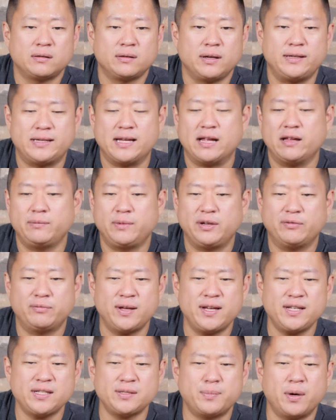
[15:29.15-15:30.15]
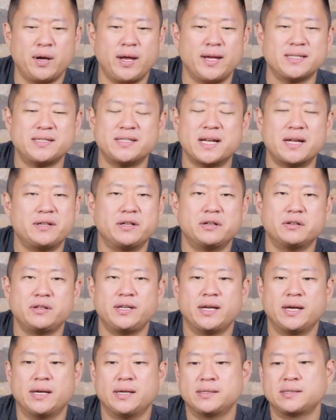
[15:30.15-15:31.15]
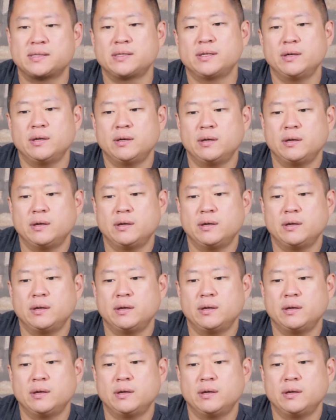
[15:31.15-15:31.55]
Italian beef place, but it's not nearly as